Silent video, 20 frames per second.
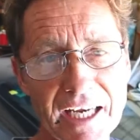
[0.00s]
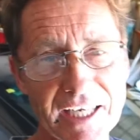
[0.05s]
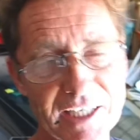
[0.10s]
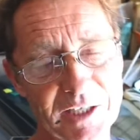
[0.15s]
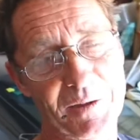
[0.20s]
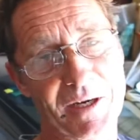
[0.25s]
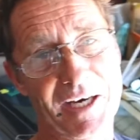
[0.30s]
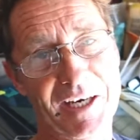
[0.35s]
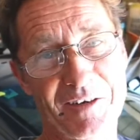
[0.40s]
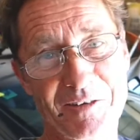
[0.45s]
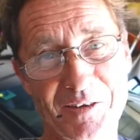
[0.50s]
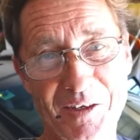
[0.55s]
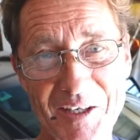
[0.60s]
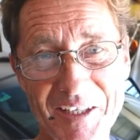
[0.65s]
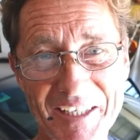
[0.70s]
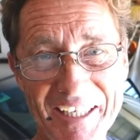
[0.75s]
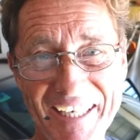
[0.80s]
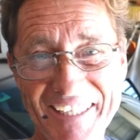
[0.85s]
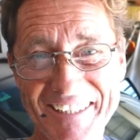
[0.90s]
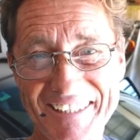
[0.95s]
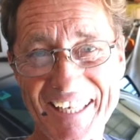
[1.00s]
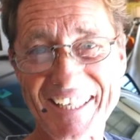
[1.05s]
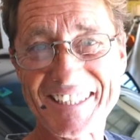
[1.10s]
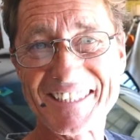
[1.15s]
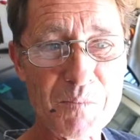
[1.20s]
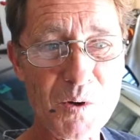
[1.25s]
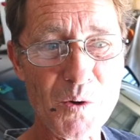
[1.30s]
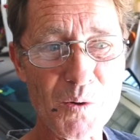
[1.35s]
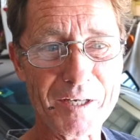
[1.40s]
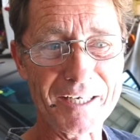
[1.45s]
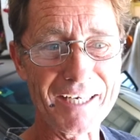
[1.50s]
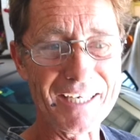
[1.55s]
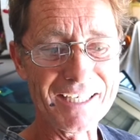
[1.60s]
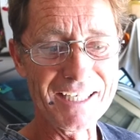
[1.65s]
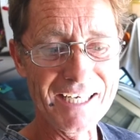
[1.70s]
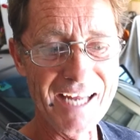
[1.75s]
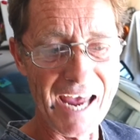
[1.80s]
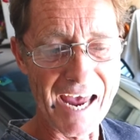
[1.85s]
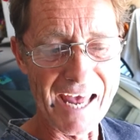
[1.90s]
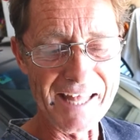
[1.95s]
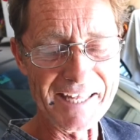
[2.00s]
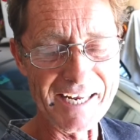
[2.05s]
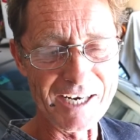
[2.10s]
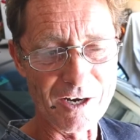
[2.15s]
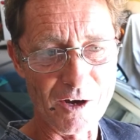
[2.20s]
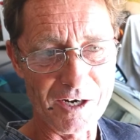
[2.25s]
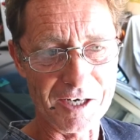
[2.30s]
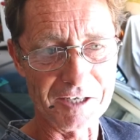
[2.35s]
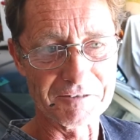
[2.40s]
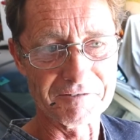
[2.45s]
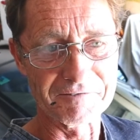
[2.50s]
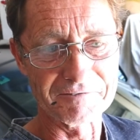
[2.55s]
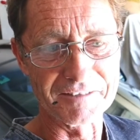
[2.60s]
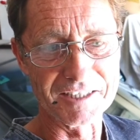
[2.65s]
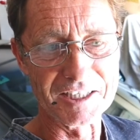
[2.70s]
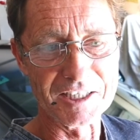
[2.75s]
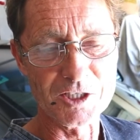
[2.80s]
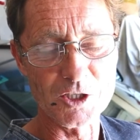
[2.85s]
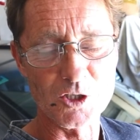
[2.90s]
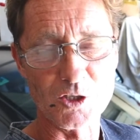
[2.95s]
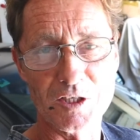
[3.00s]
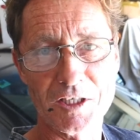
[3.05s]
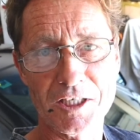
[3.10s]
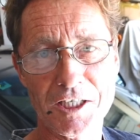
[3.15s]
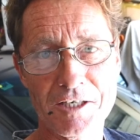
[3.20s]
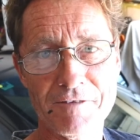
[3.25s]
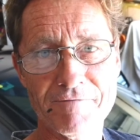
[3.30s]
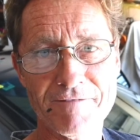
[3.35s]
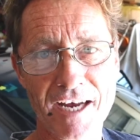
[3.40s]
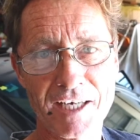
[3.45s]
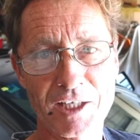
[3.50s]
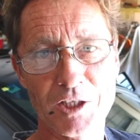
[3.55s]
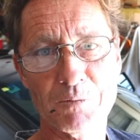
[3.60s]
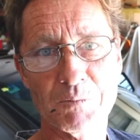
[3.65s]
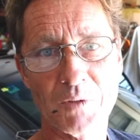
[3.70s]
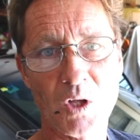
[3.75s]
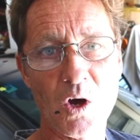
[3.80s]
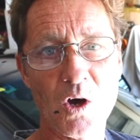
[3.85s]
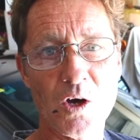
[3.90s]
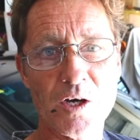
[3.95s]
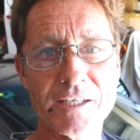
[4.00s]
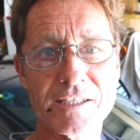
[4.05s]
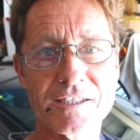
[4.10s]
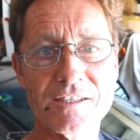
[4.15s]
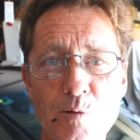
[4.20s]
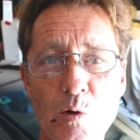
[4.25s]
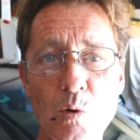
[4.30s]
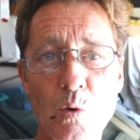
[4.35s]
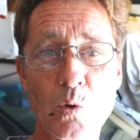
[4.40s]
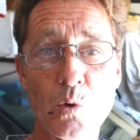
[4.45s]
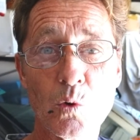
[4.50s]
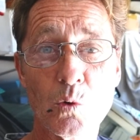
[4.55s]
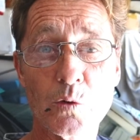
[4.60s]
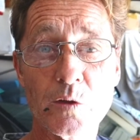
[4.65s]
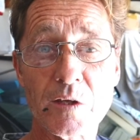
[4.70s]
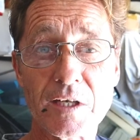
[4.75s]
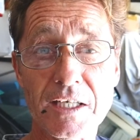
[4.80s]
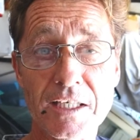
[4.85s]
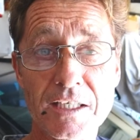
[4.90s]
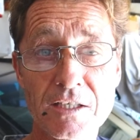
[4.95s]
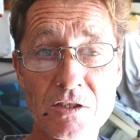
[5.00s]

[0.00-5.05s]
Anyway, I'm going to get that put in, and then I can finish the vacuum line for the